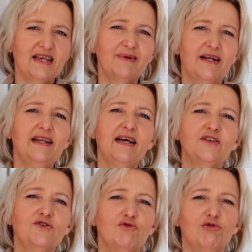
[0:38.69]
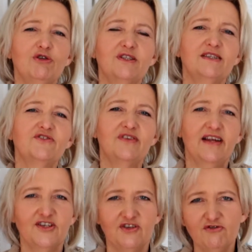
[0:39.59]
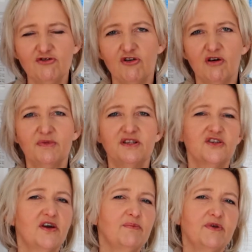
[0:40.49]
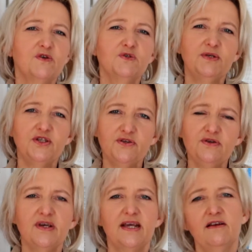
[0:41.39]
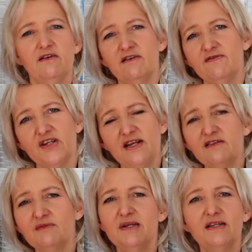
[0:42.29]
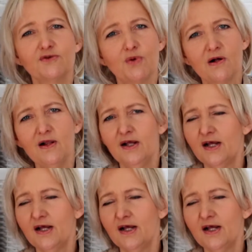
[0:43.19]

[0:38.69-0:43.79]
but I like to call it Introduction to Garment Sewing, because we do get a lot of gentlemen as well